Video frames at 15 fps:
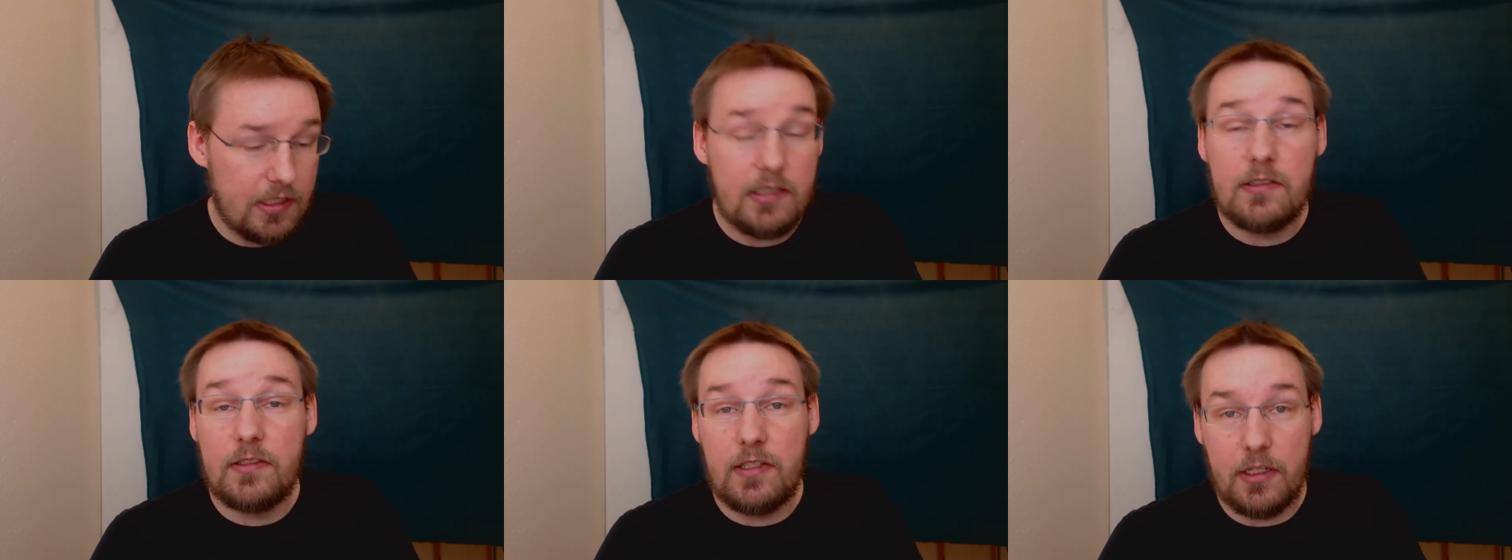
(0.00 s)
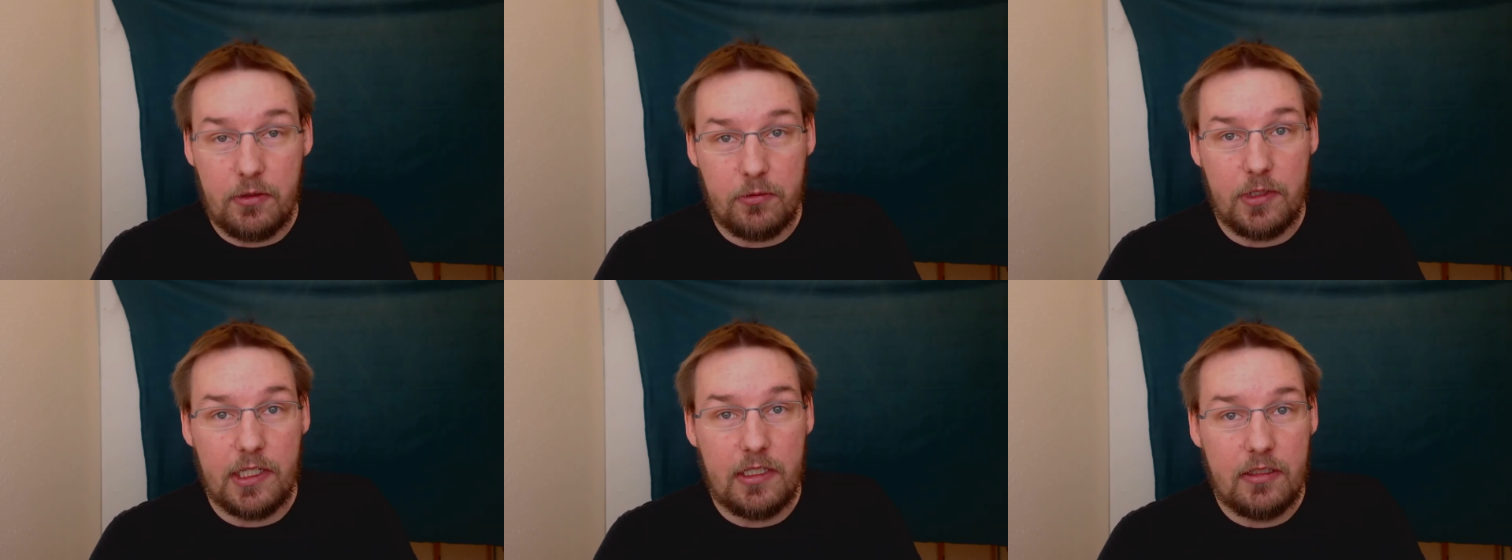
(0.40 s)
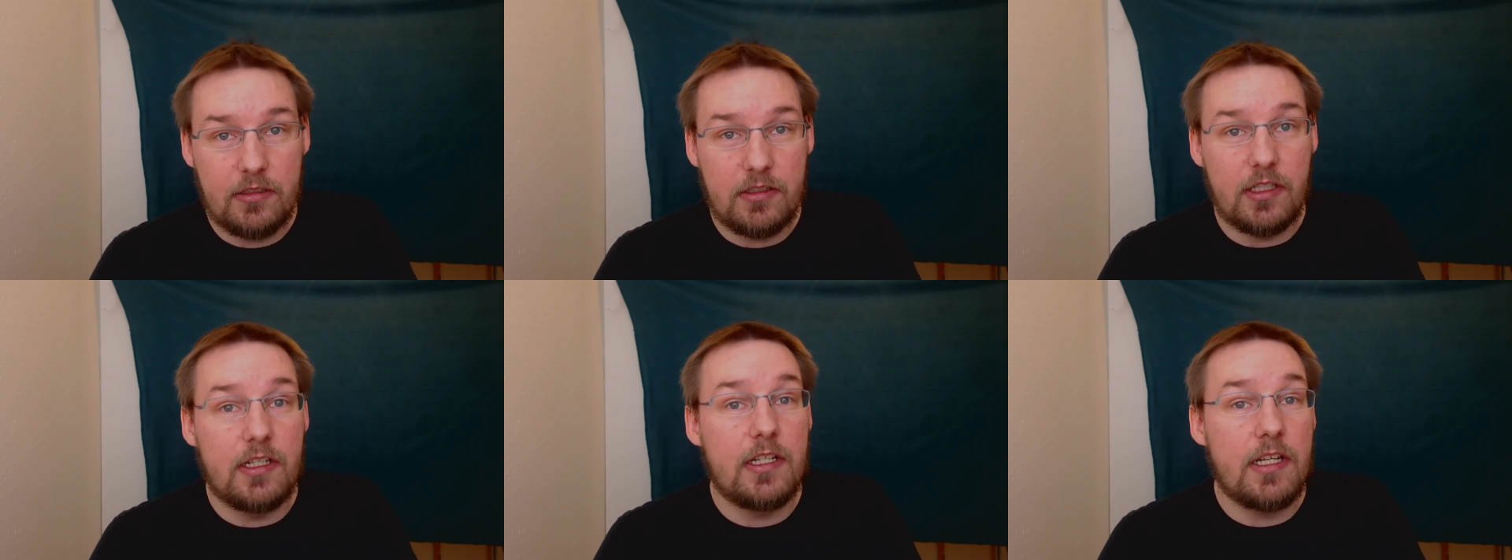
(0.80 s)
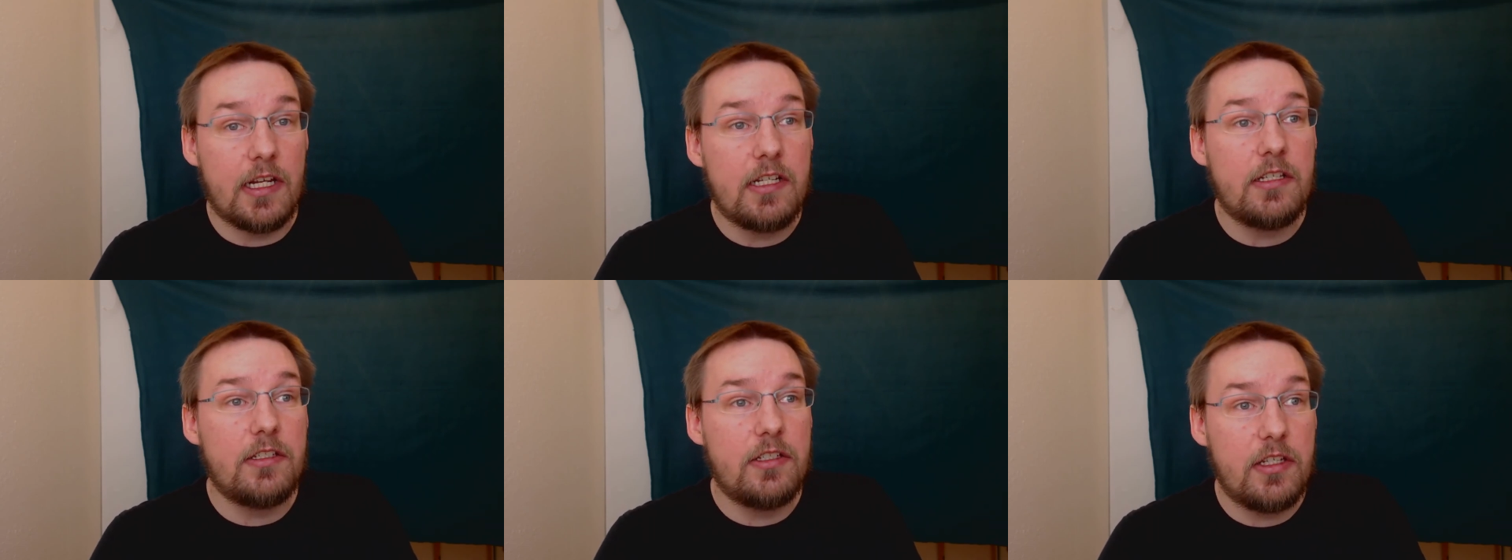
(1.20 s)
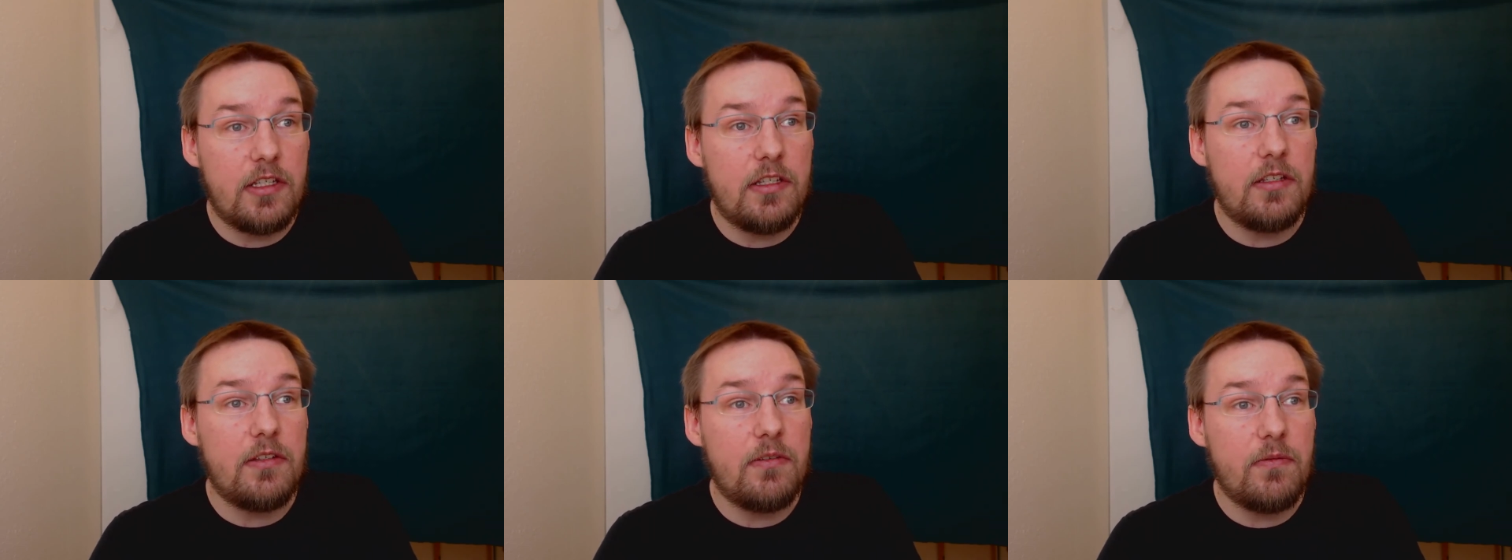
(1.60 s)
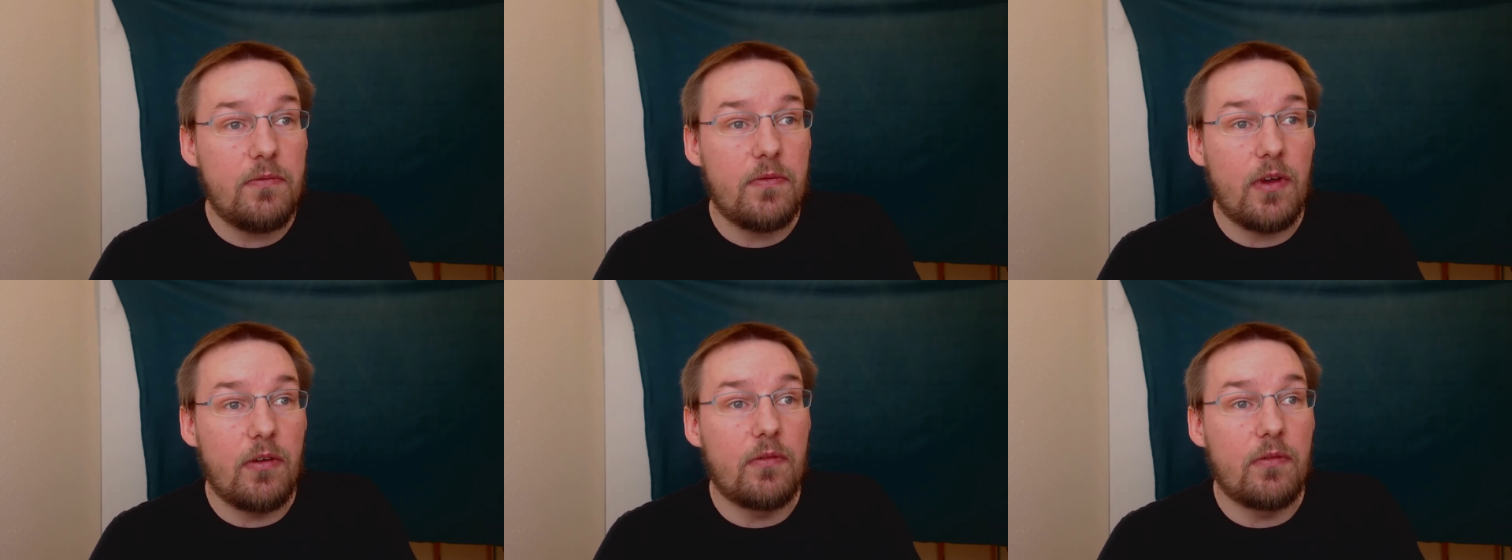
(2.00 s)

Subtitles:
the 19th